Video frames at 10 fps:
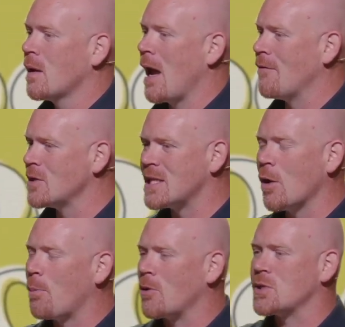Every
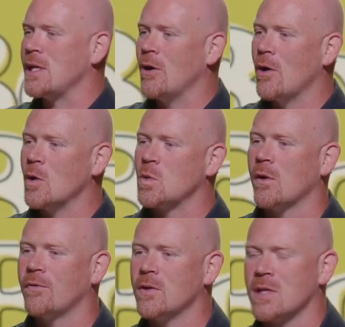single person here knows
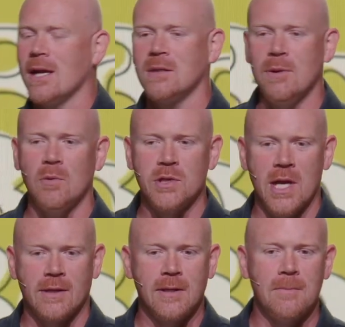what it feels like to be
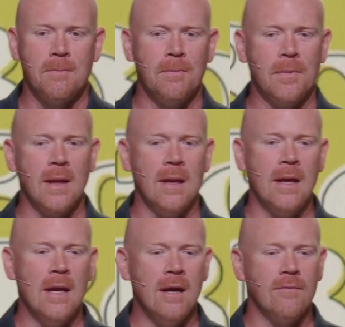rejected.
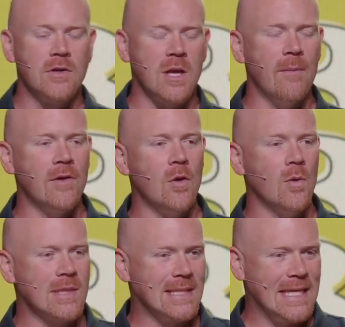For some of you,
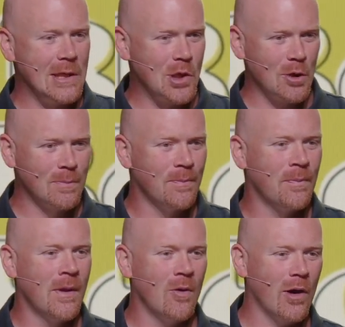it was a teacher
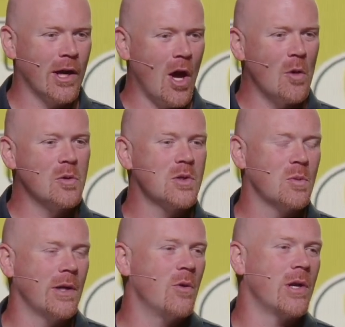or a
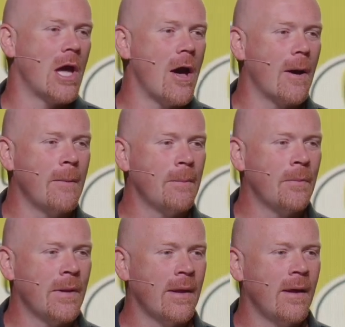coach when you were young.
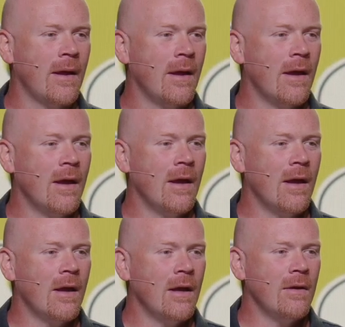
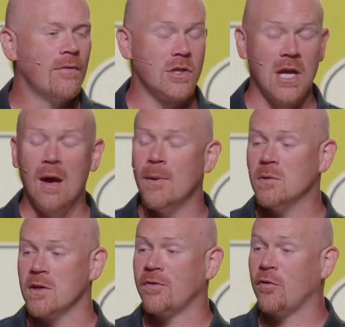For some, it
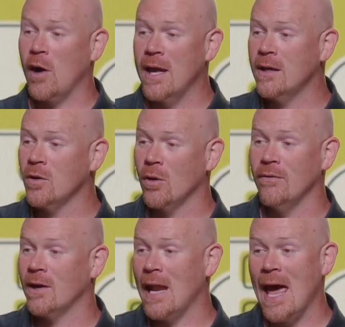was a friend or
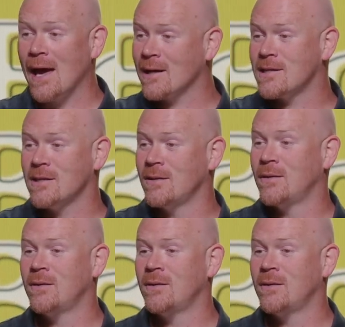even an ex